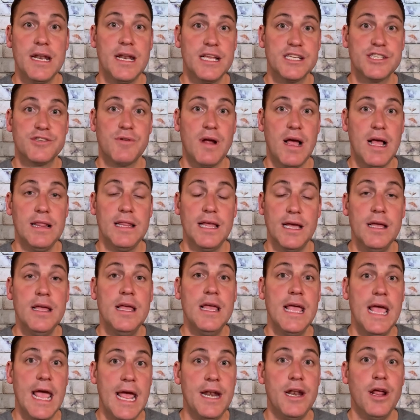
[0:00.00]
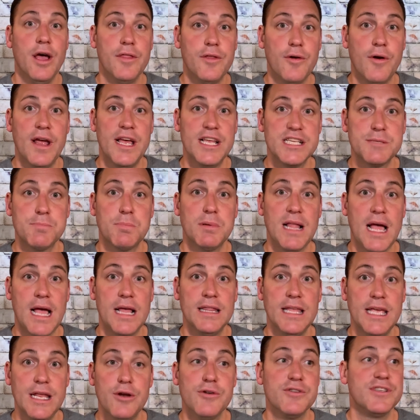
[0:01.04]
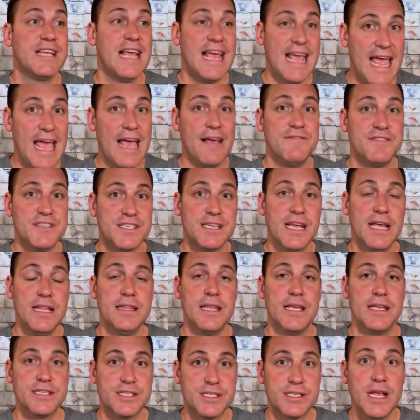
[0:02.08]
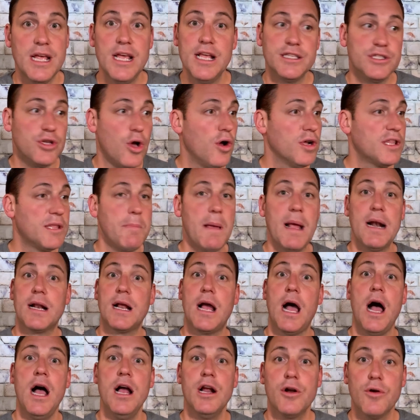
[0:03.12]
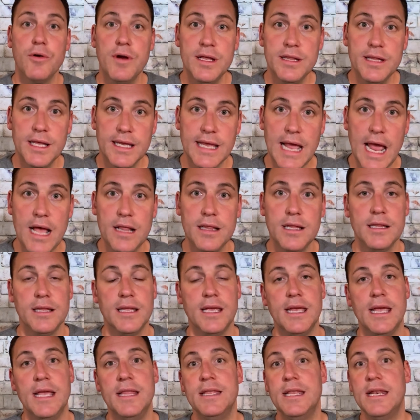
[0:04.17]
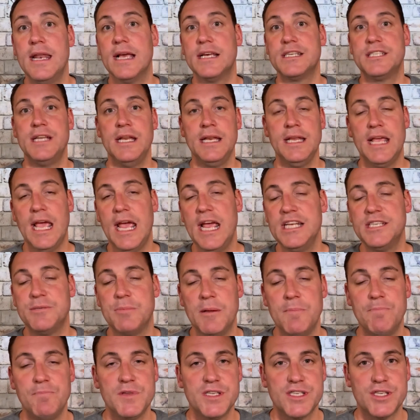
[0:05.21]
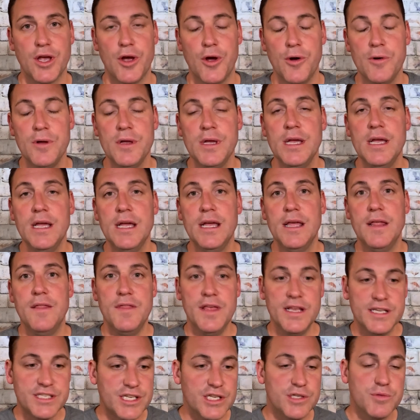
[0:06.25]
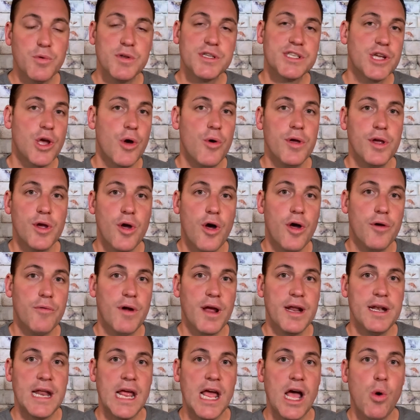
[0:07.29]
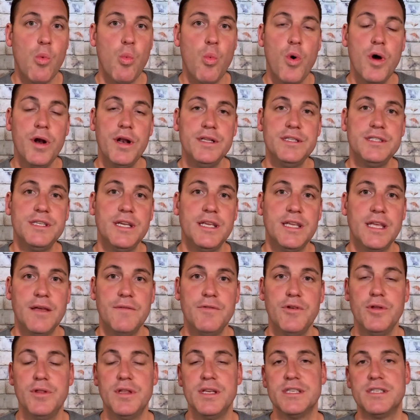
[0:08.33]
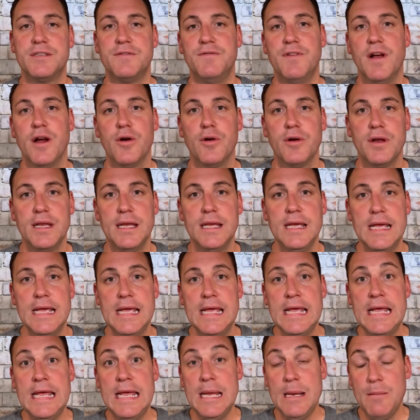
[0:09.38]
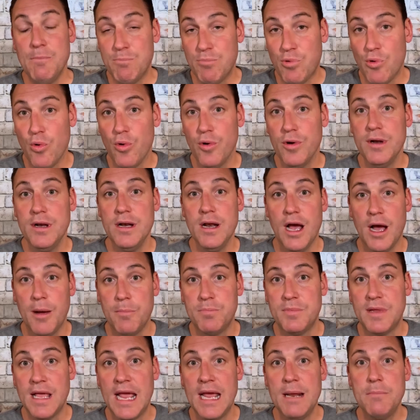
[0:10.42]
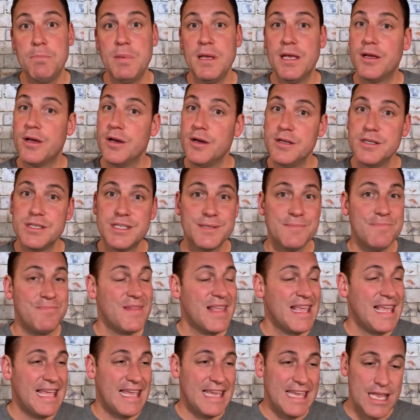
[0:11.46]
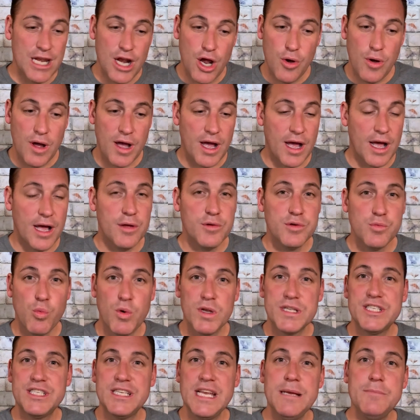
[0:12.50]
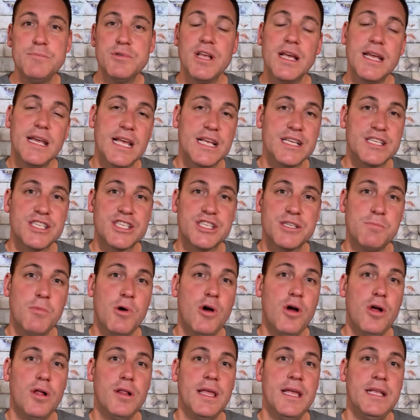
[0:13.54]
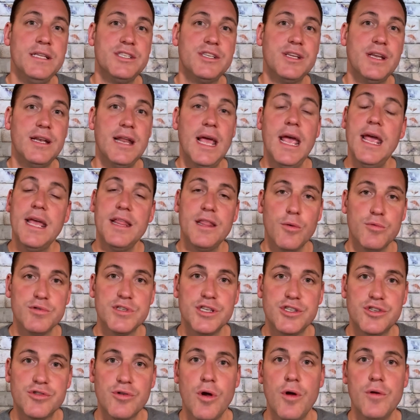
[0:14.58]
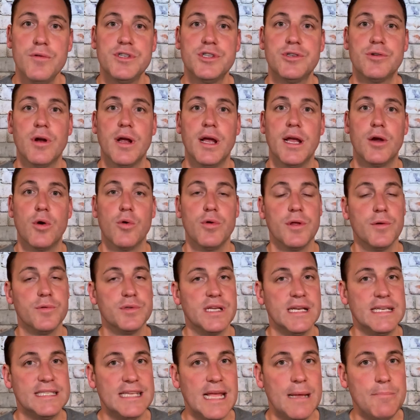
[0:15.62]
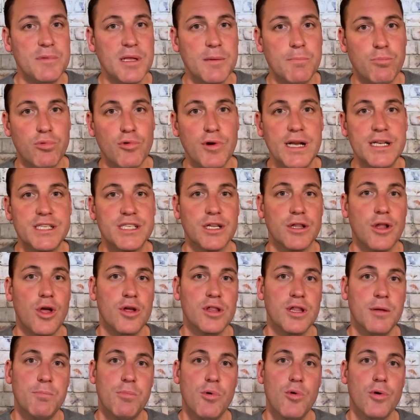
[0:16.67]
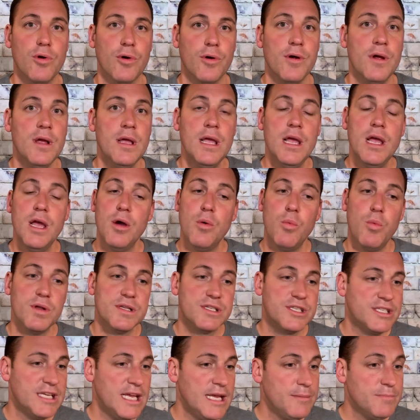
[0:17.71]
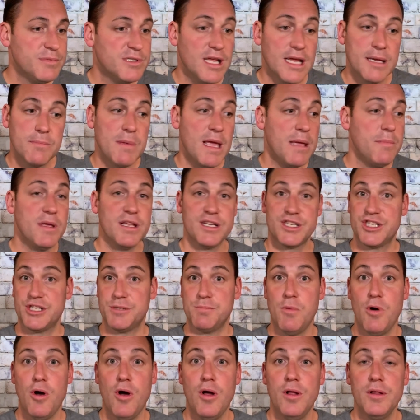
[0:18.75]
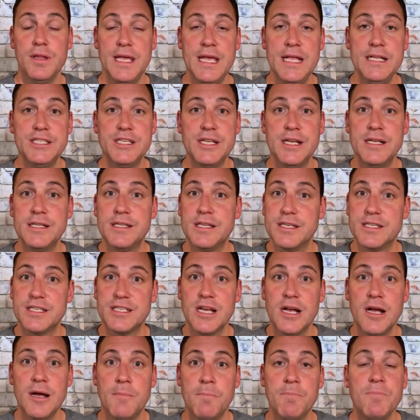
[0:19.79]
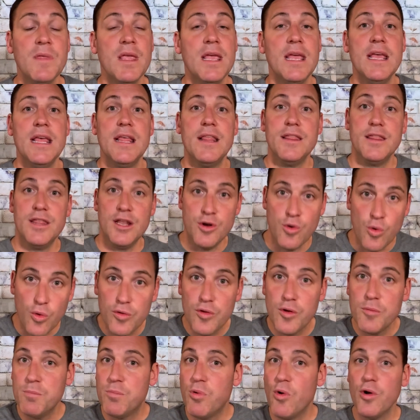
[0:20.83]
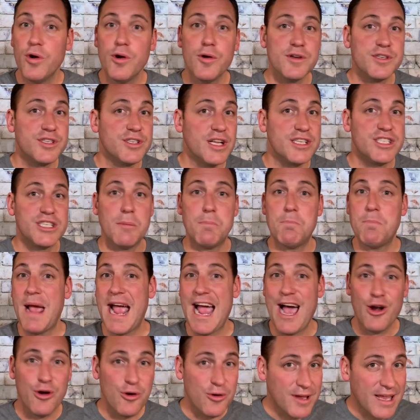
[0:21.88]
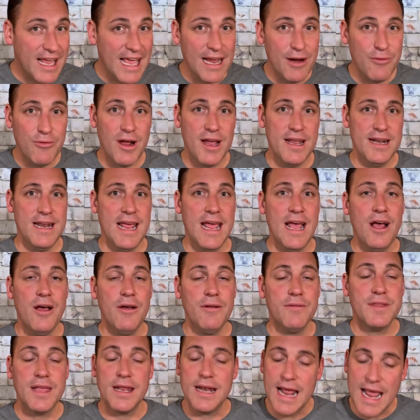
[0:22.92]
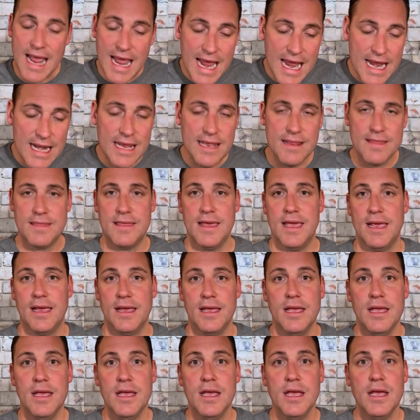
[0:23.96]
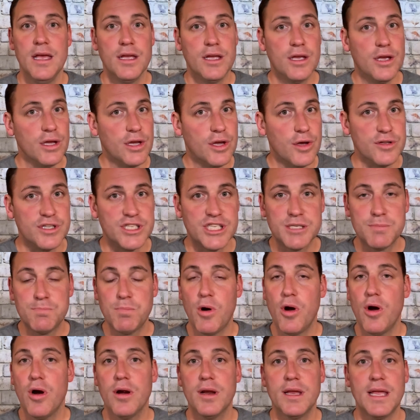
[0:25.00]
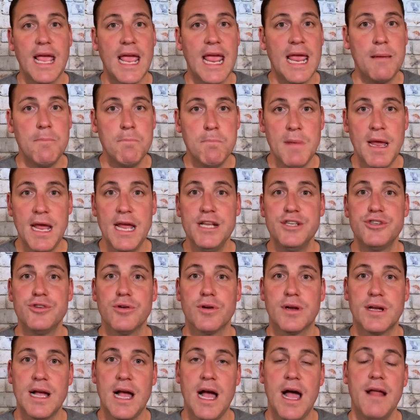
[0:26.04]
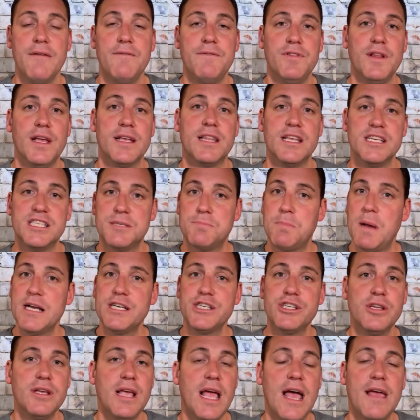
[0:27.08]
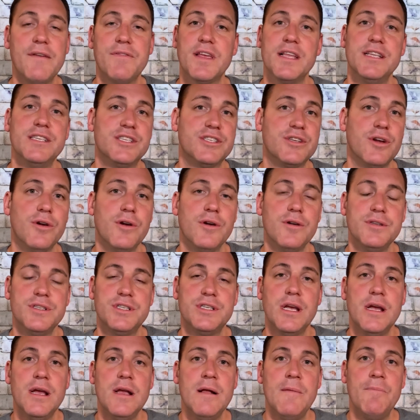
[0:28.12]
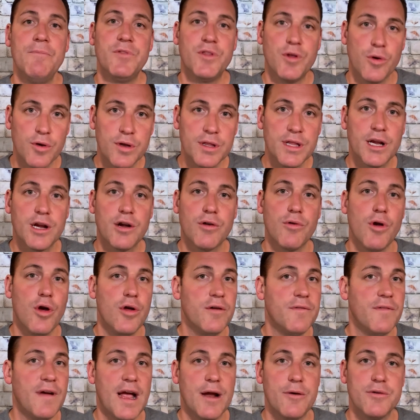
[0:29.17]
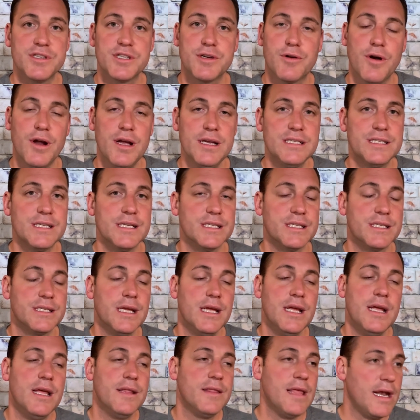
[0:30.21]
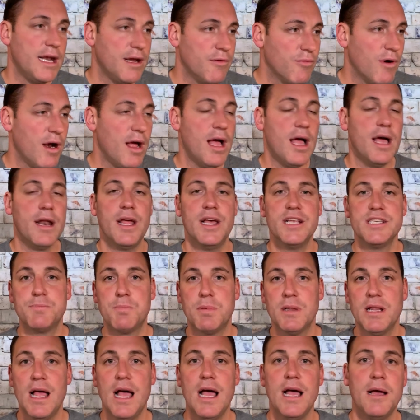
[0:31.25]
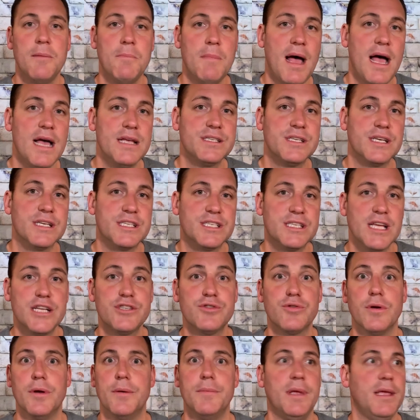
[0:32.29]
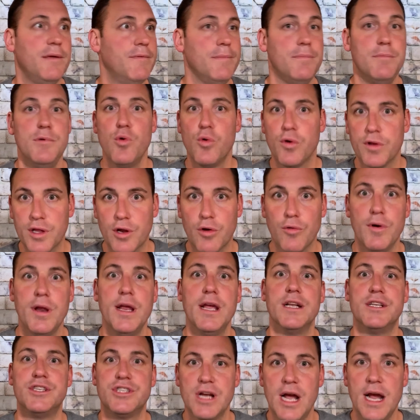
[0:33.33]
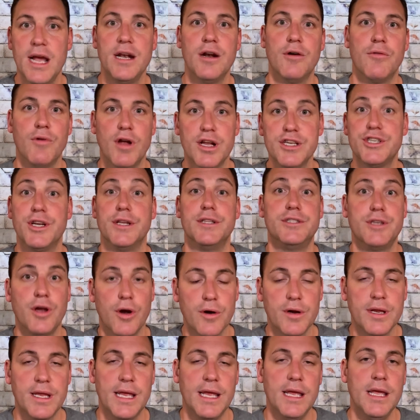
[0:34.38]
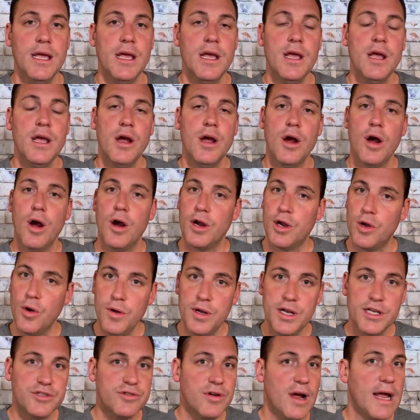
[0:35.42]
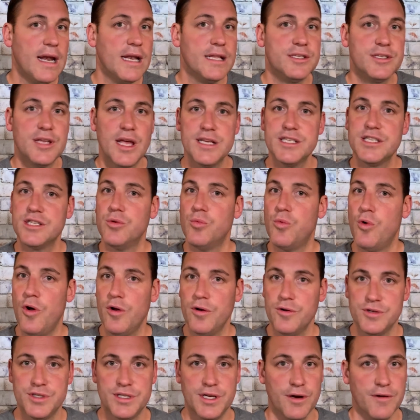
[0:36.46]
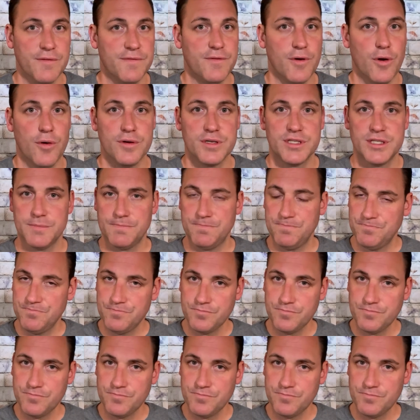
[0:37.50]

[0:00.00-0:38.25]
Nasrallah and other Hezbollah leaders have said this, talked about conquering the Galilee in the next engagement. So this is what's going on right now. Wanted to give you this very important update because, what seems like a small incident, hey, there was a drone strike or there was an attempted breach along the border. What seems like maybe a small incident to some, the northern border is such a powder keg right now that anything could spark a major conflict, especially I have concerns during the coronavirus crisis that Iran, Hezbollah, Hamas, etc., even North Korea, China, Russia, Turkey are going to try to test the waters here, folks.